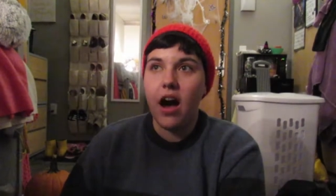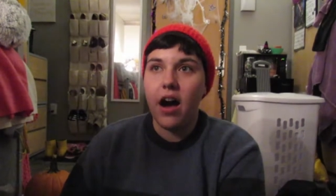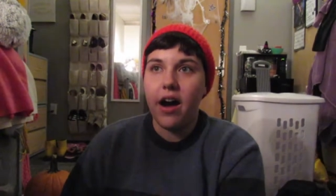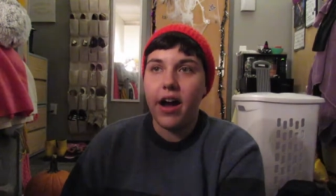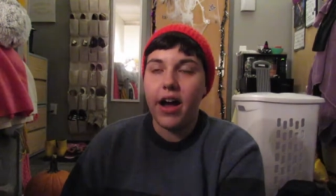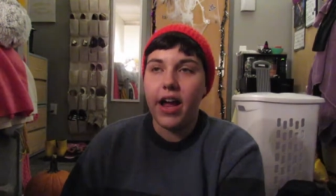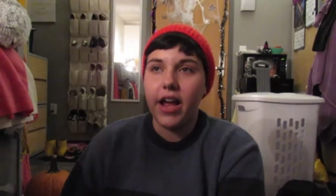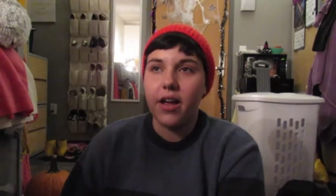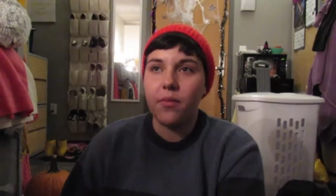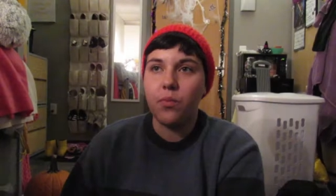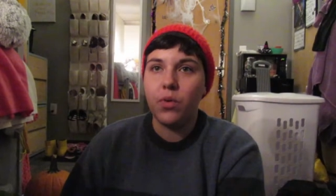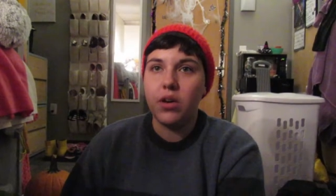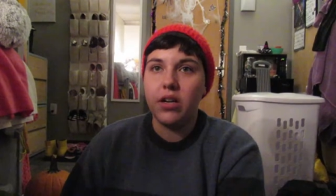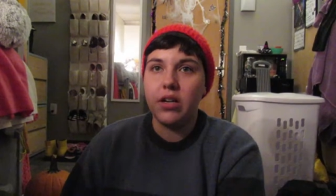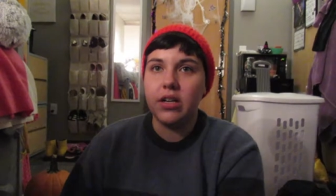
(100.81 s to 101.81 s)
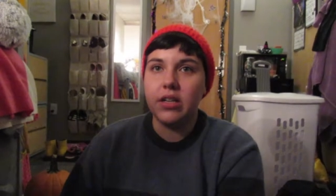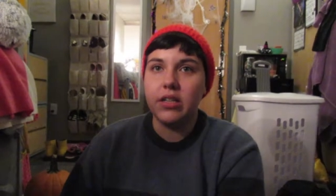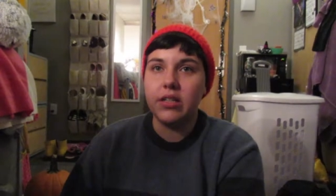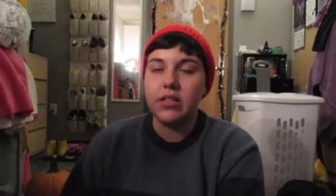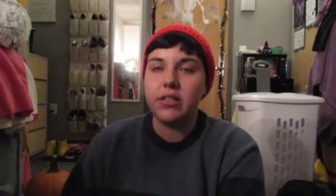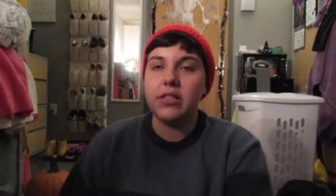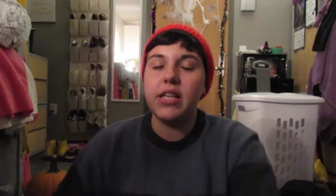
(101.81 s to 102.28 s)
I
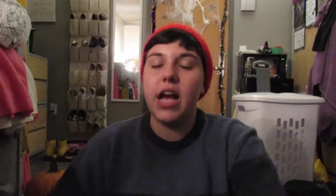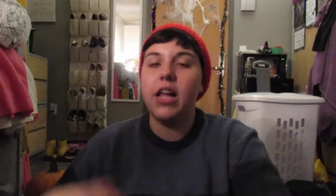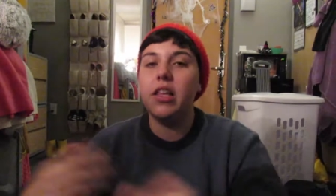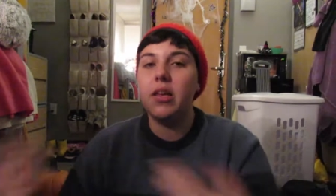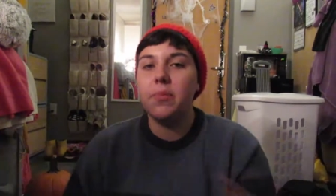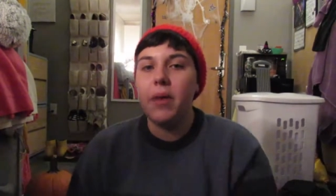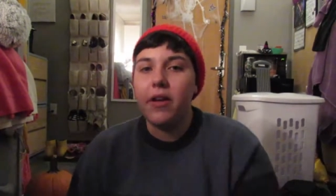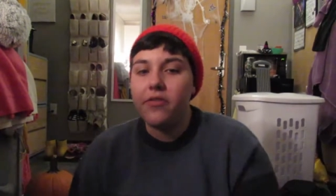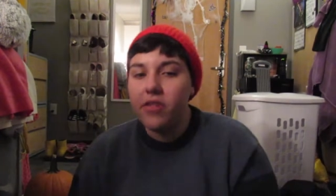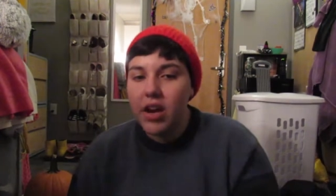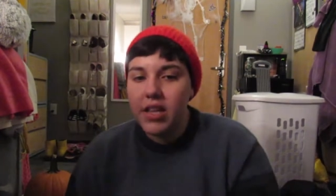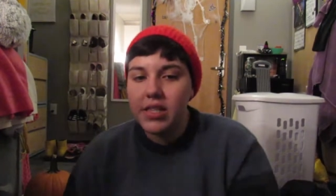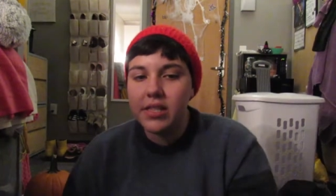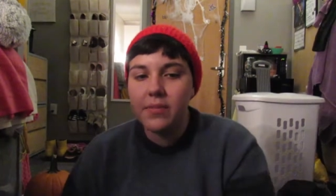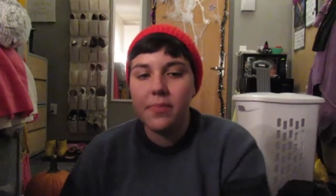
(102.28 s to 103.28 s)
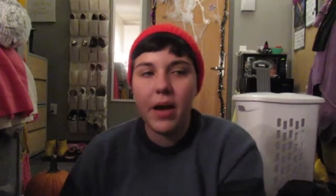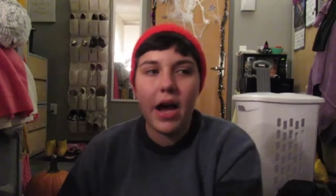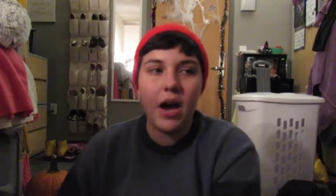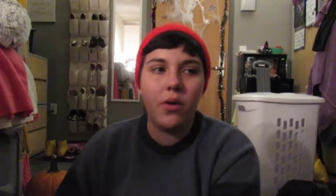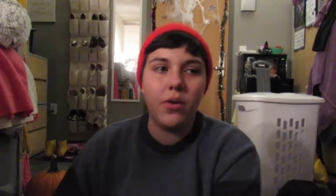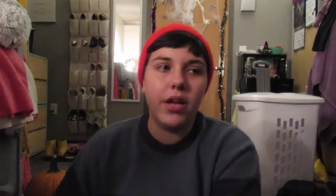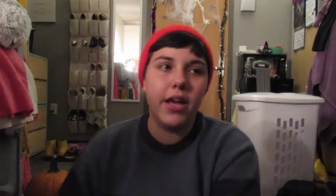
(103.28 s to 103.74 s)
was telling my friends
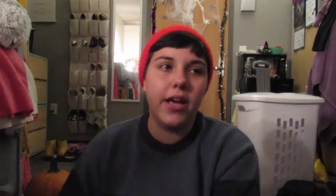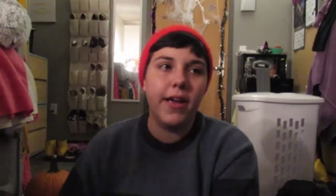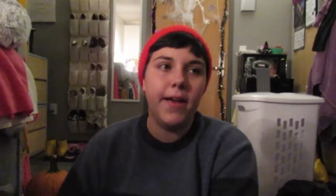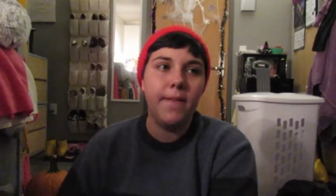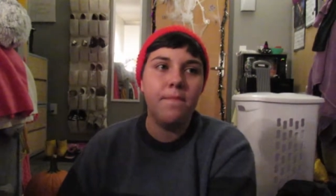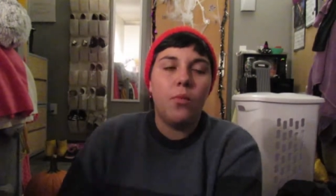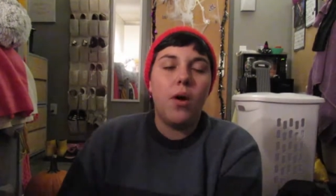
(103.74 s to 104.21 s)
about it.